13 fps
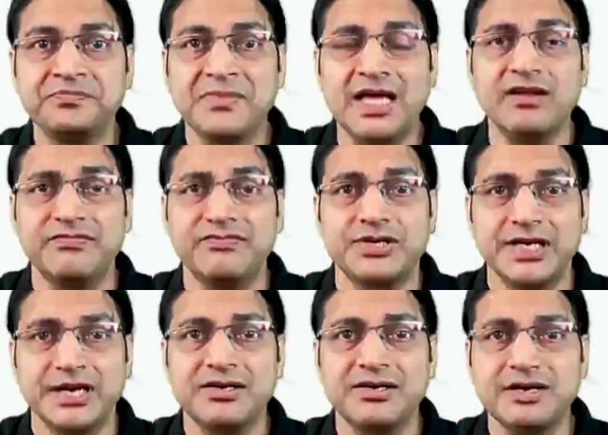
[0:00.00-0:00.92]
And if you
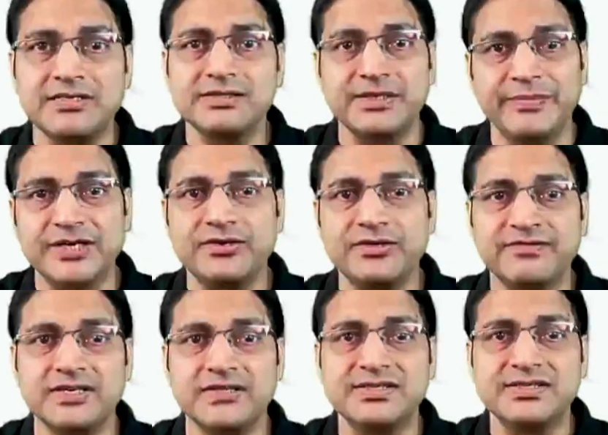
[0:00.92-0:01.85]
didn't, it's a matter of
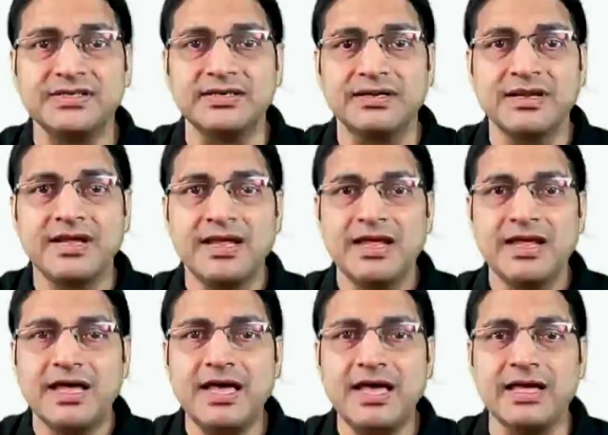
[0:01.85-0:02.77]
concern.
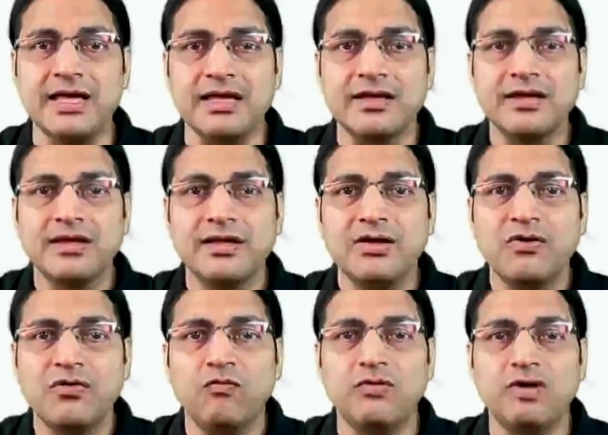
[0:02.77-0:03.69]
Hey,
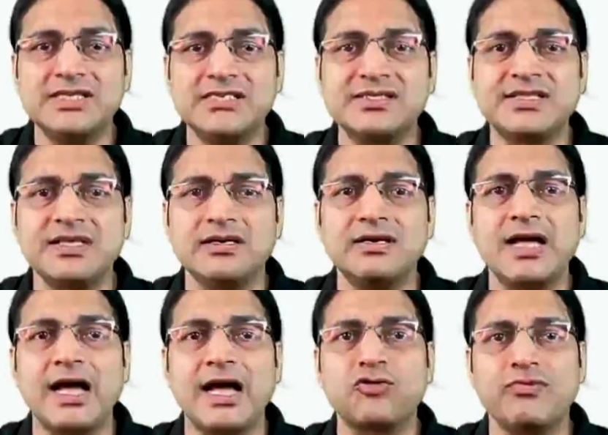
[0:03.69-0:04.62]
what is the
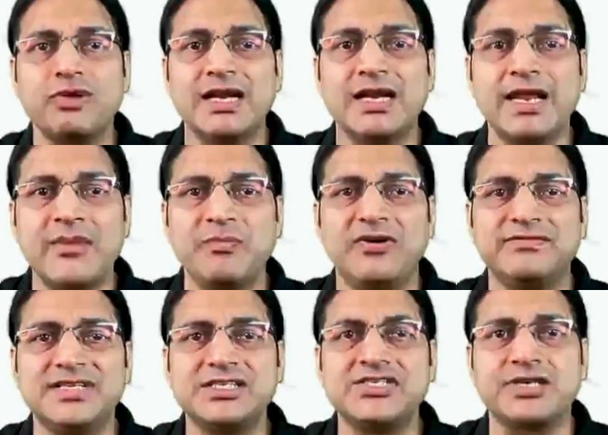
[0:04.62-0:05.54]
actual name of
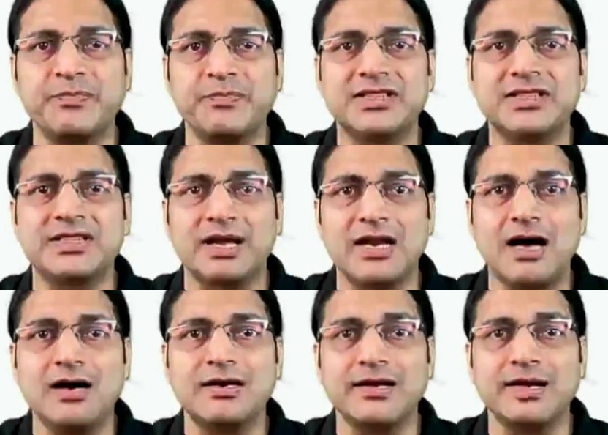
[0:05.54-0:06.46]
this triple
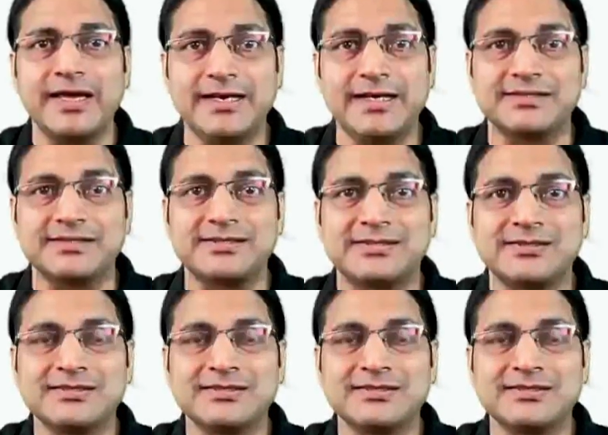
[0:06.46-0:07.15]
talaq case?